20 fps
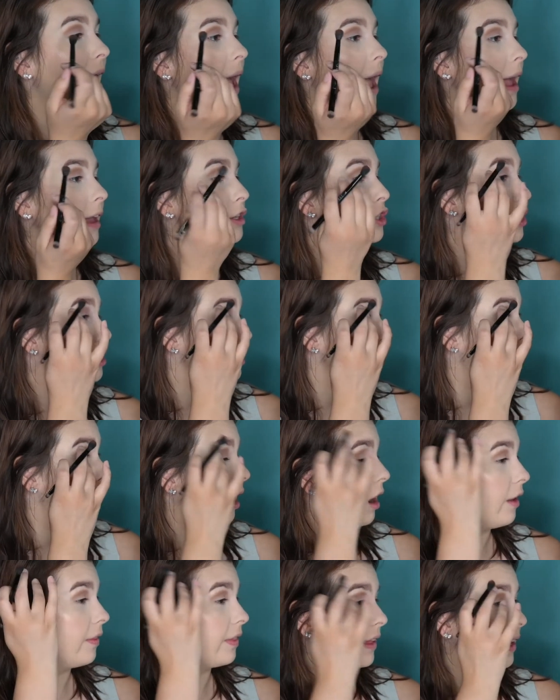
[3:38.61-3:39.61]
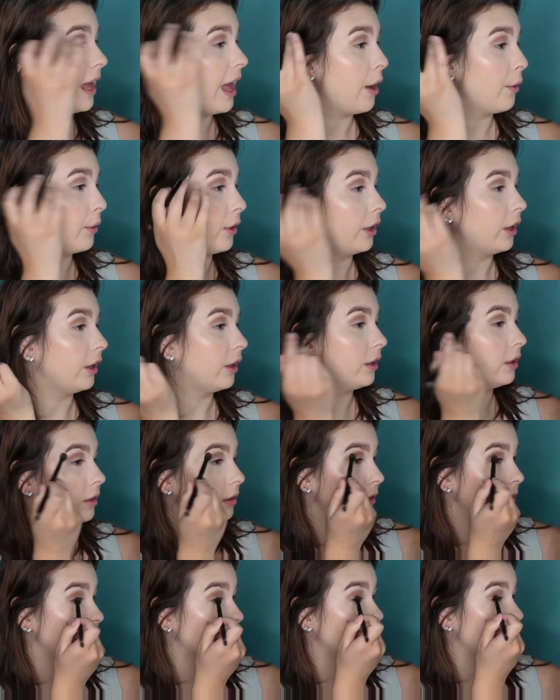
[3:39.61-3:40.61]
And just on the outer
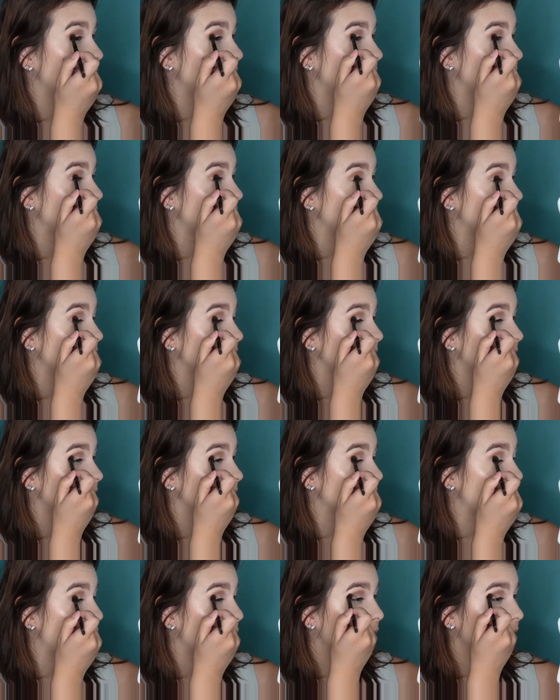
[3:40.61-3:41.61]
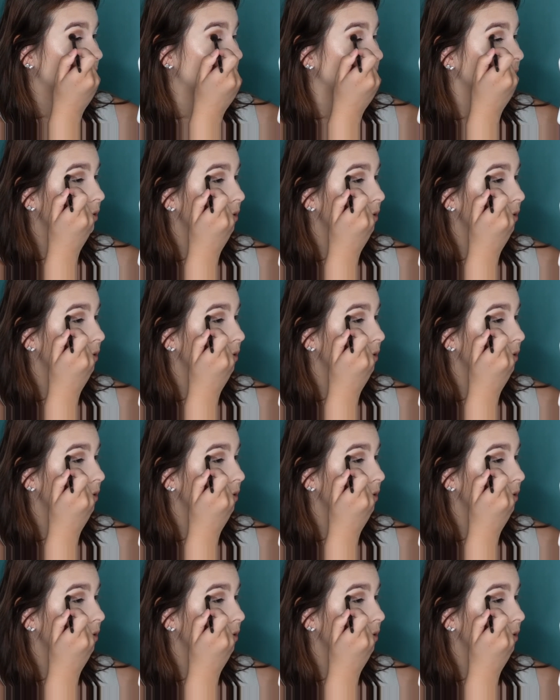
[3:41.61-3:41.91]
corner.